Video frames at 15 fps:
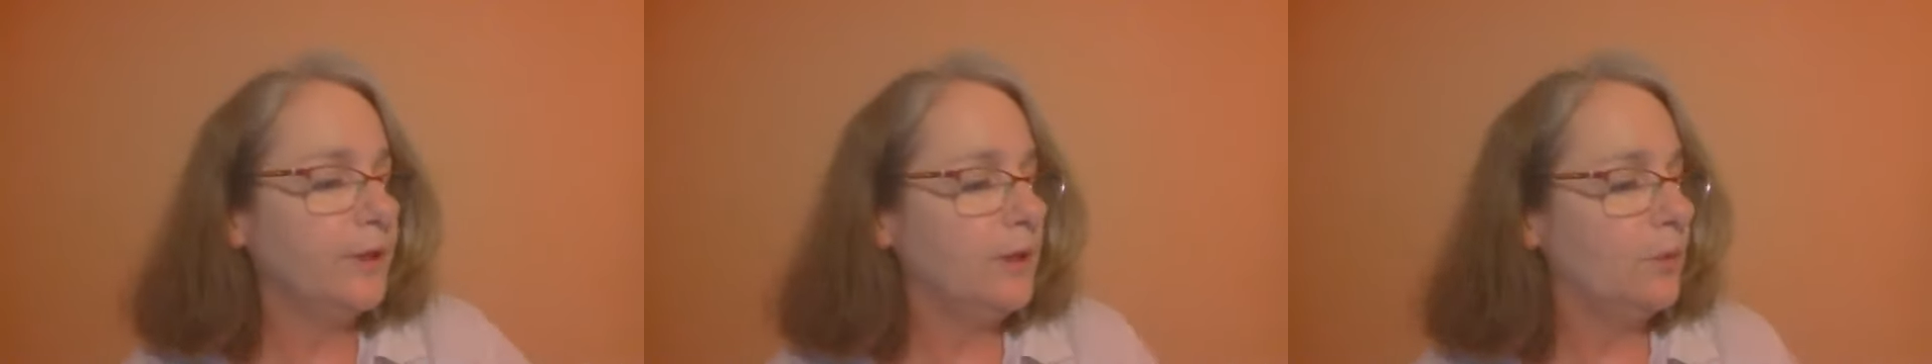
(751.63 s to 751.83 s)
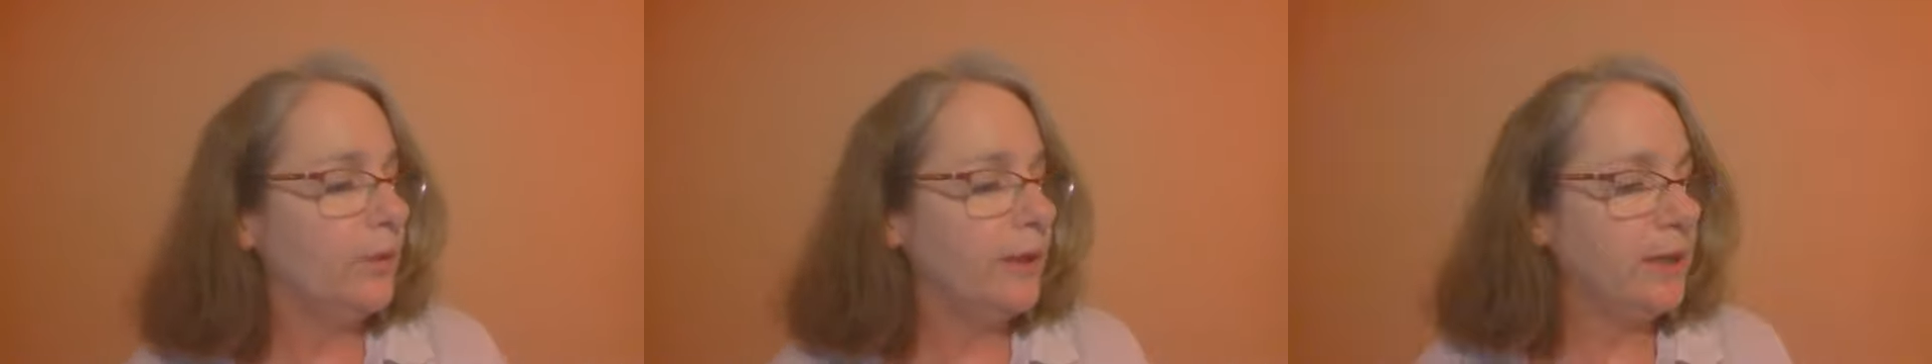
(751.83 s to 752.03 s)

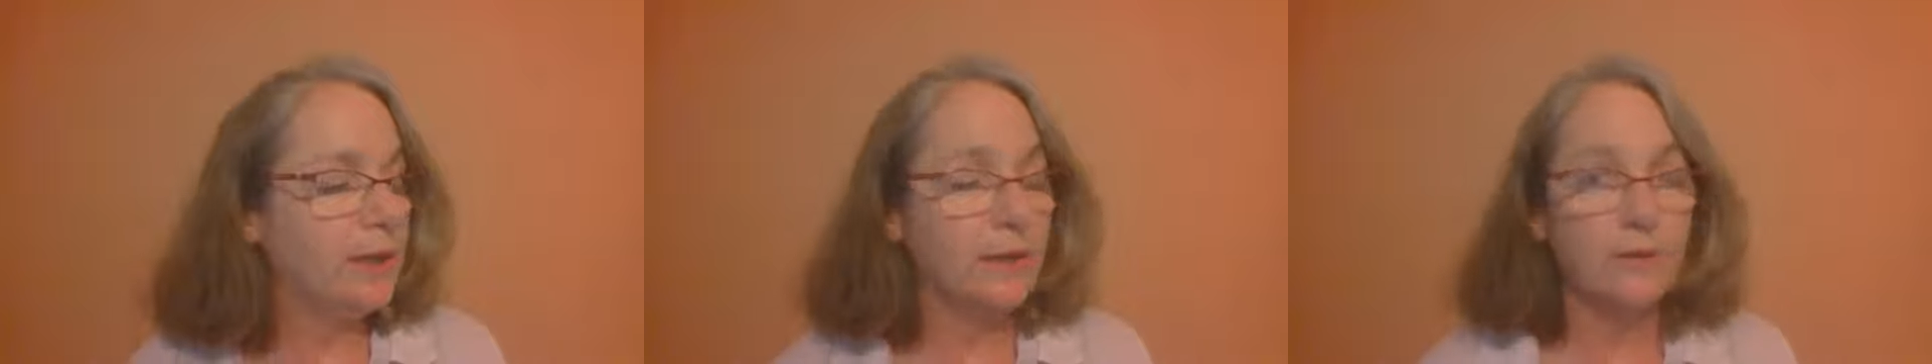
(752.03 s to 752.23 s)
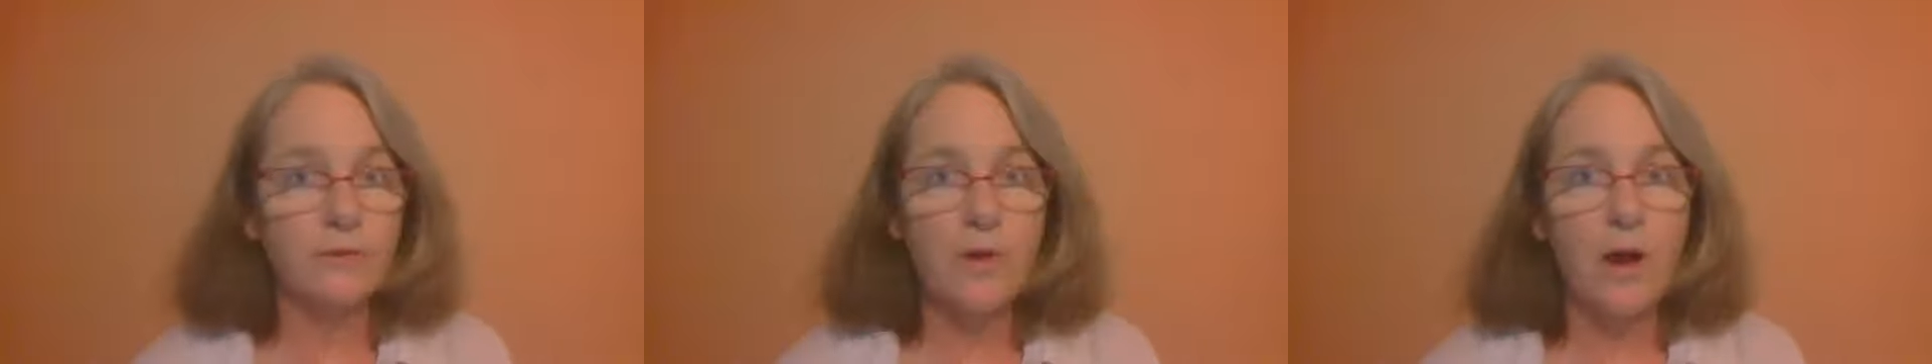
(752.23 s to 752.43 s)

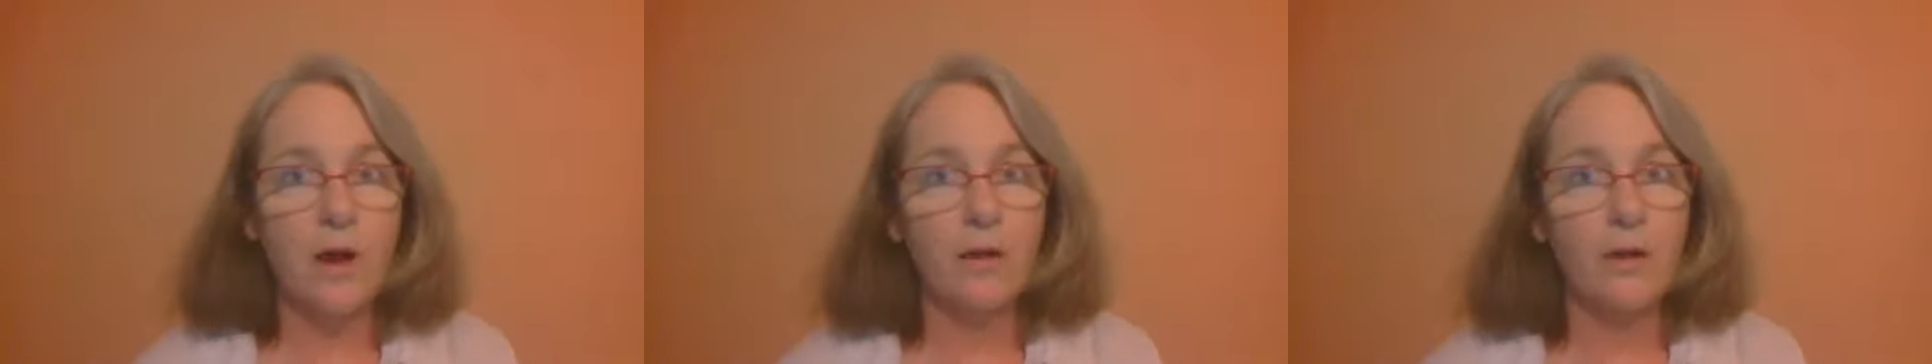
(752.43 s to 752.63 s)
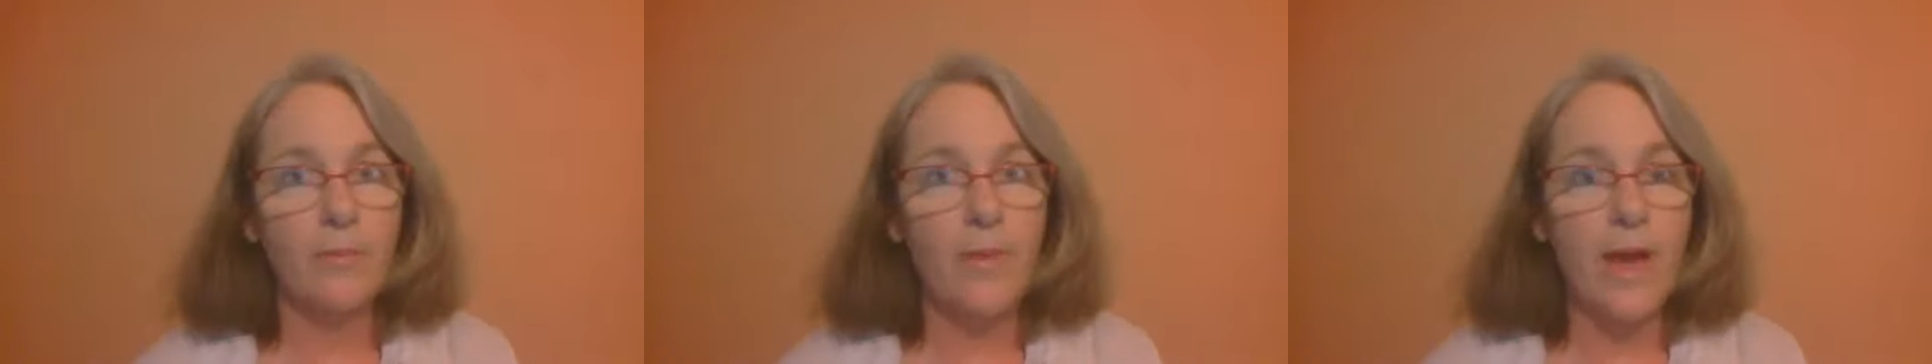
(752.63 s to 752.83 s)
UN is
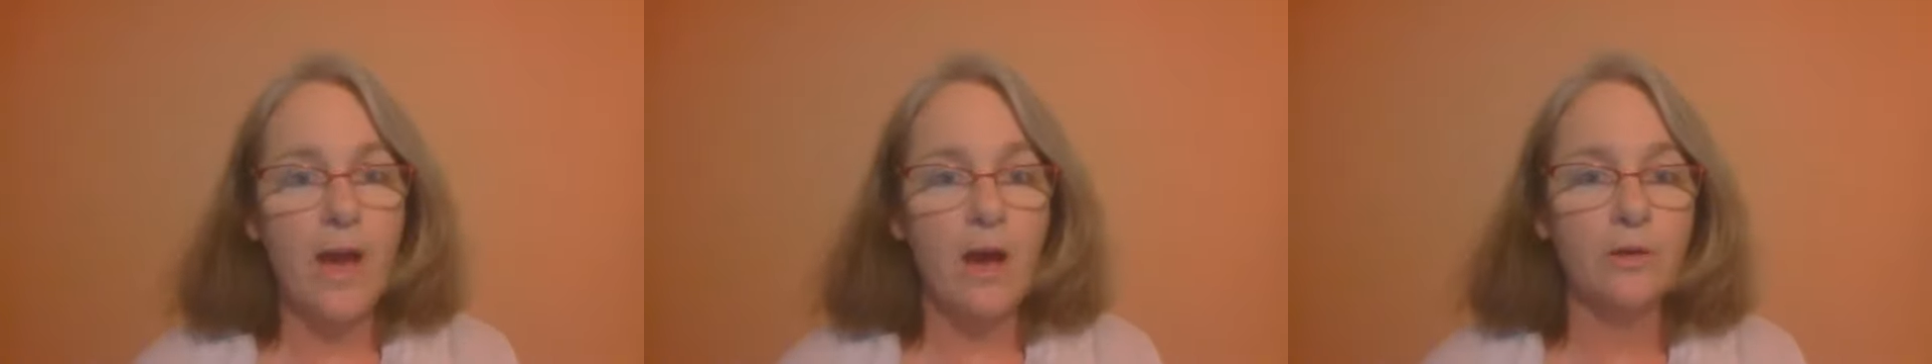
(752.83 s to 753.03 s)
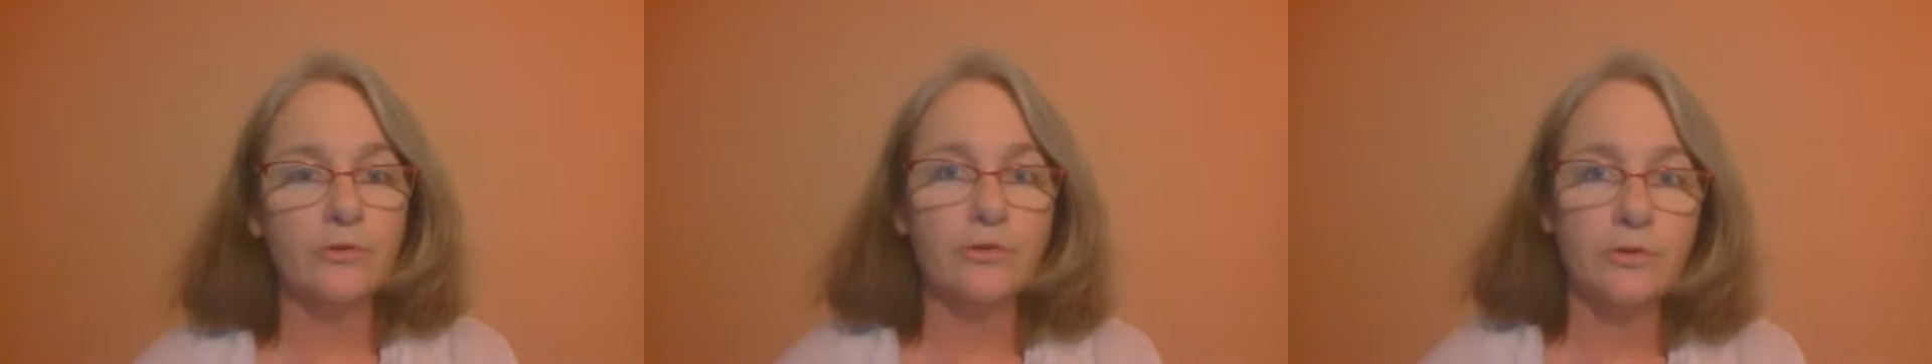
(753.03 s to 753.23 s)
all
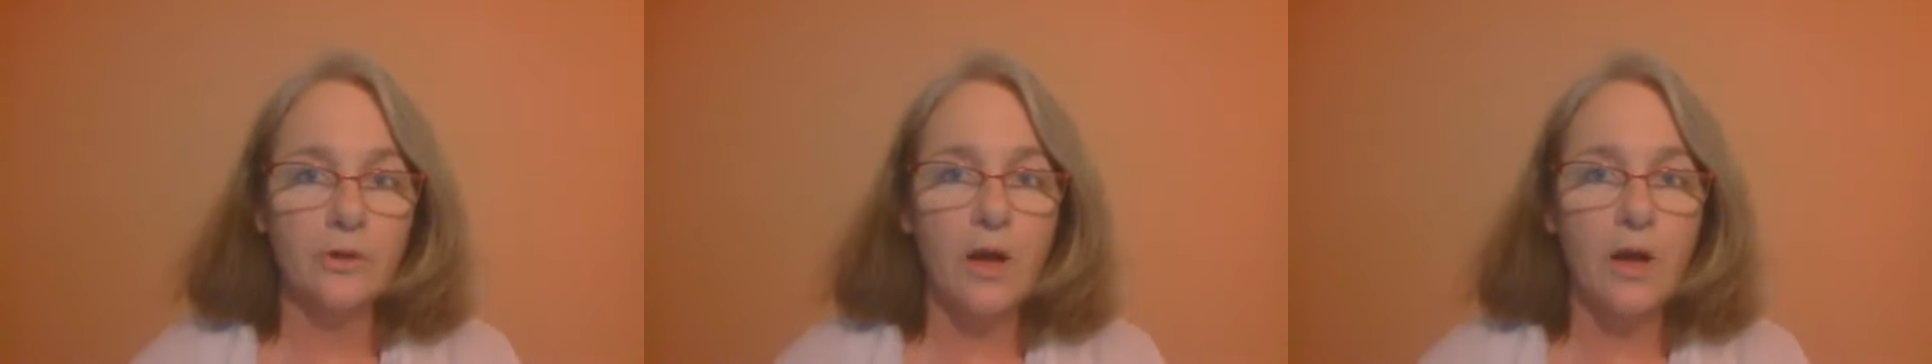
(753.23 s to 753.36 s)
about